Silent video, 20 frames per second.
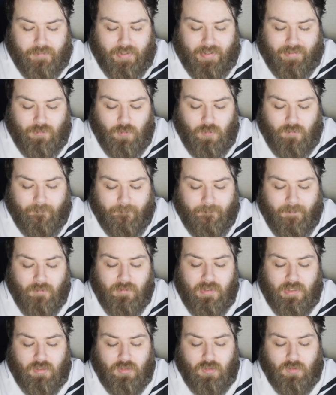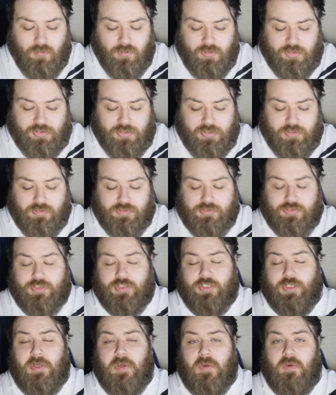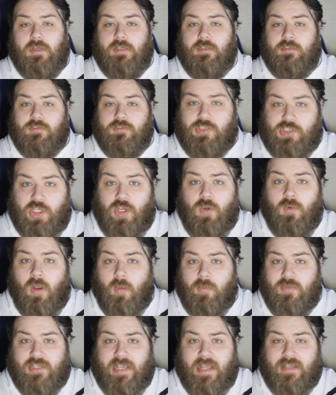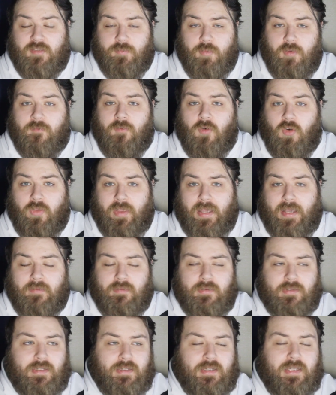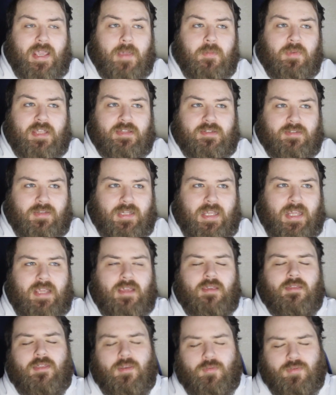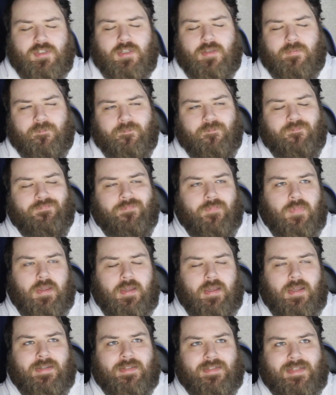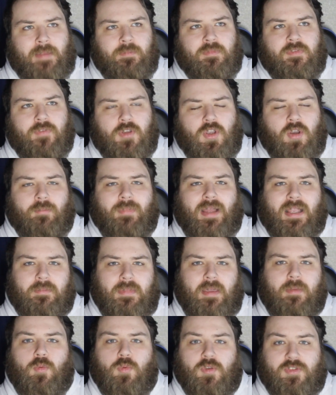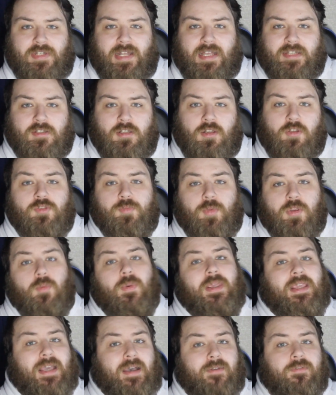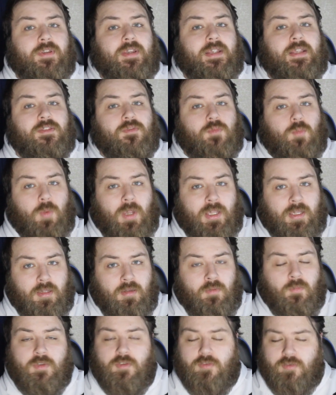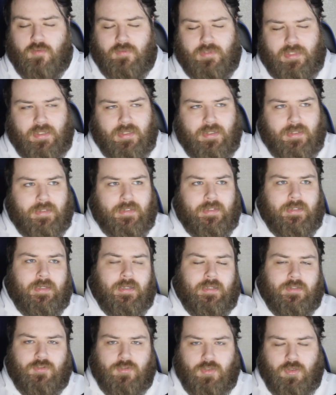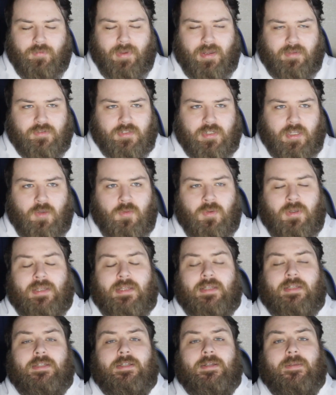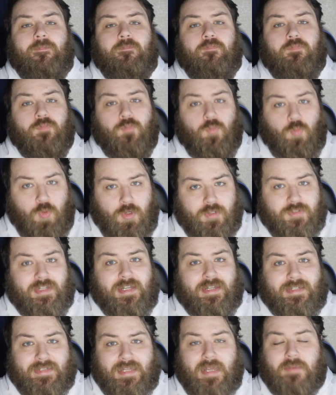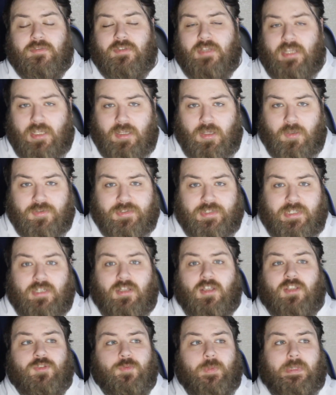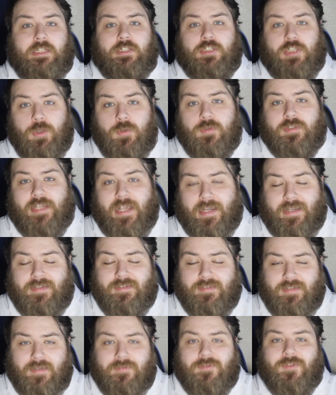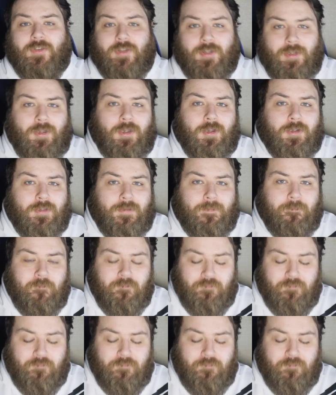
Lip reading: And they were very close to 2 upsets before that. I think the game against Leigh, there was an attempt of a comeback, maybe wasn't as close, but the week after against Wigan, which was only 2 rounds ago, was exceptionally close, and they lost with 2 seconds left on the clock.